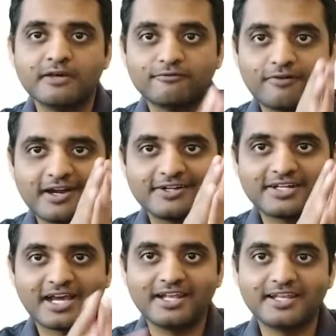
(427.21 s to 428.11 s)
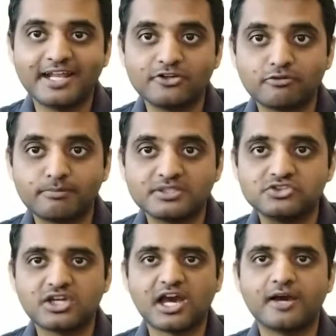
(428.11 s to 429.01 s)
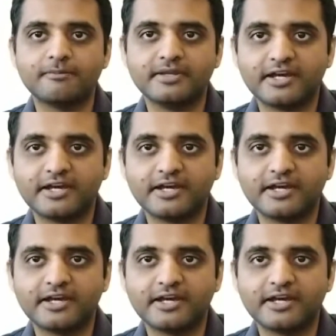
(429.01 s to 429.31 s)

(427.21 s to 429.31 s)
fertile land of Punjab,